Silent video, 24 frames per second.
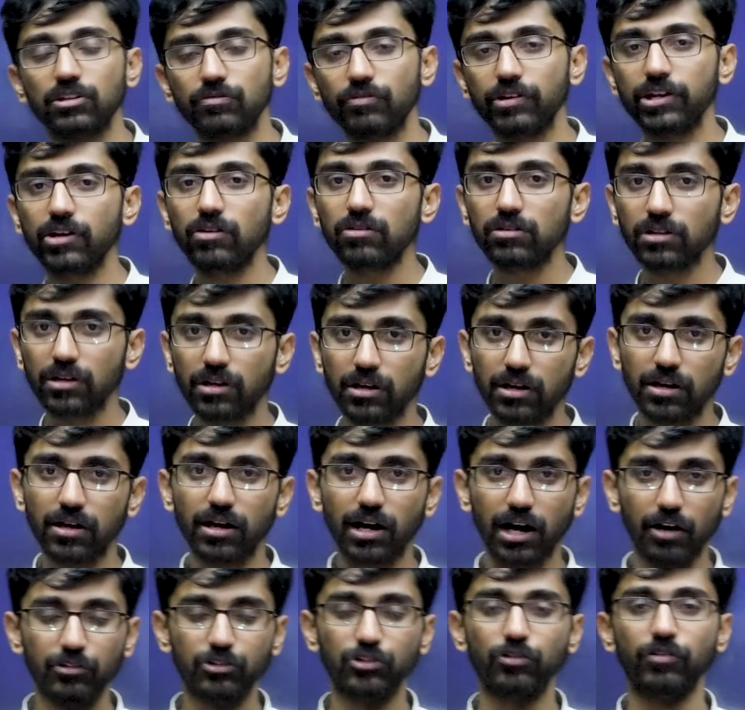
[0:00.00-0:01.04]
this video.
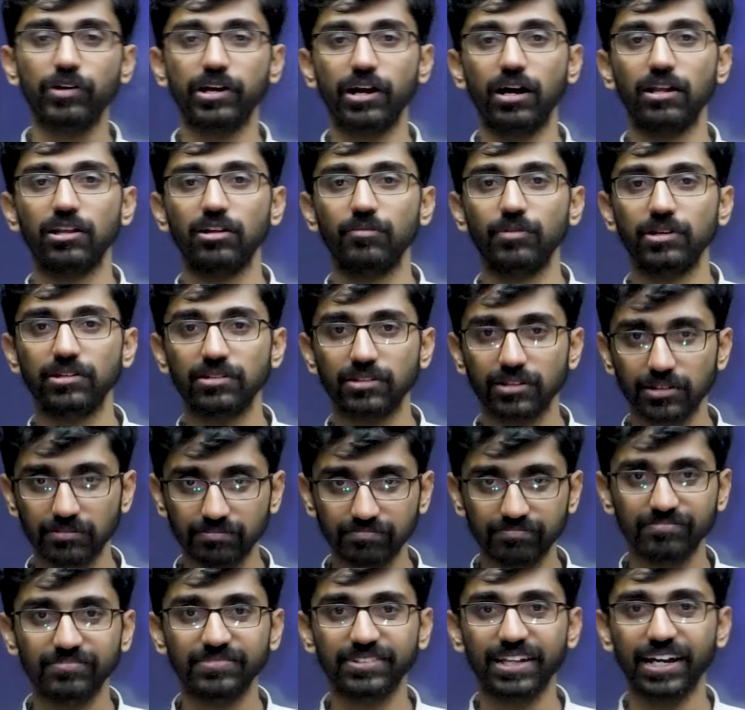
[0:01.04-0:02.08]
I wish you very all the best.
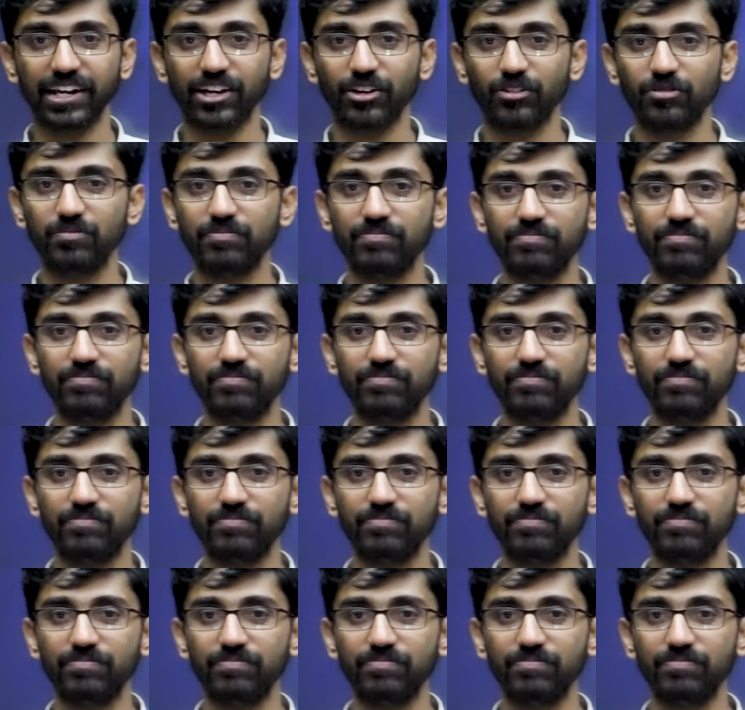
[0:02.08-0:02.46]
Thank you.